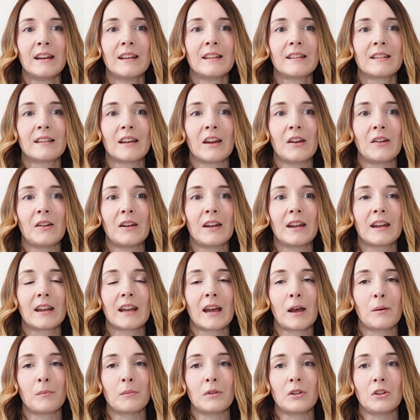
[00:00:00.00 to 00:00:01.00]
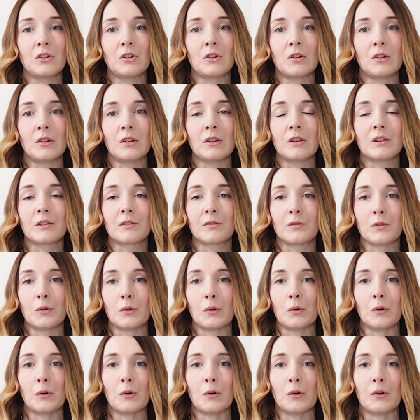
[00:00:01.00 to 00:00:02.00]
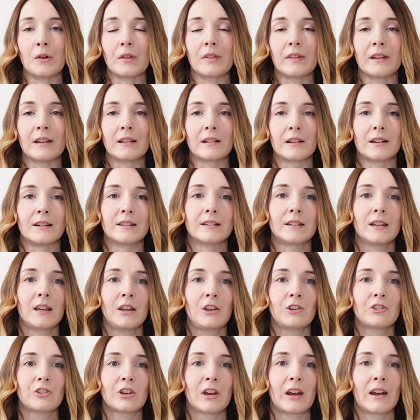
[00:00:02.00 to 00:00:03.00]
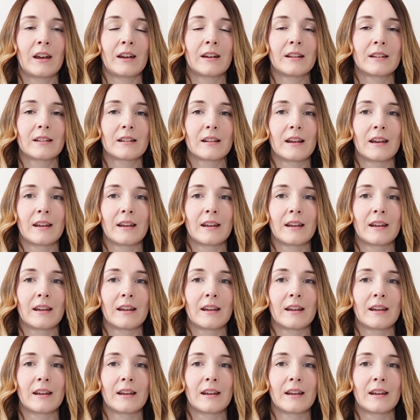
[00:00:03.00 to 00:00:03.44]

So it can be used for things like t-shirts.